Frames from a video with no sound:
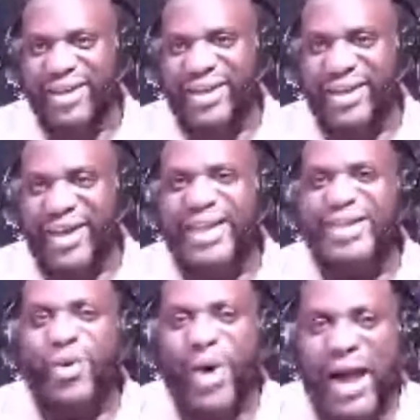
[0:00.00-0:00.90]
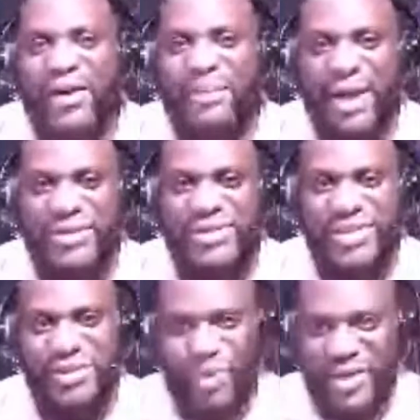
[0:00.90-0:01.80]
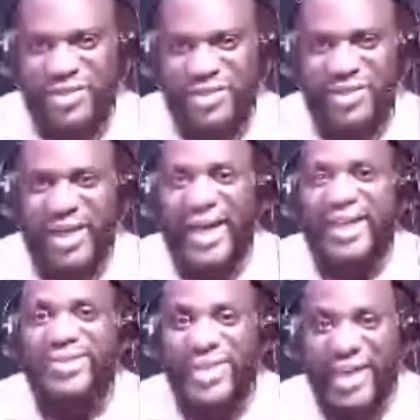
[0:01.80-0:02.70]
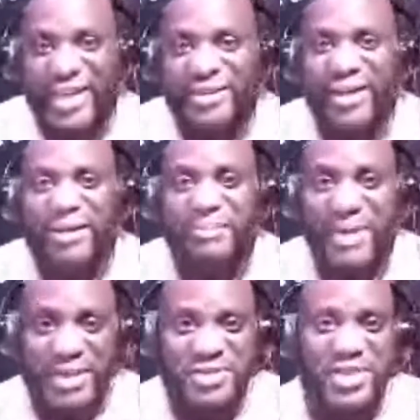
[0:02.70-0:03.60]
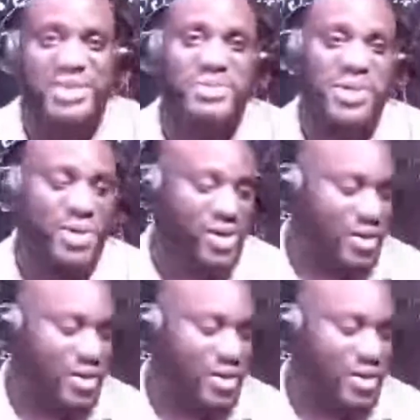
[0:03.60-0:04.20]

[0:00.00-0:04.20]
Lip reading: Inquire about the situation and then make a judgment call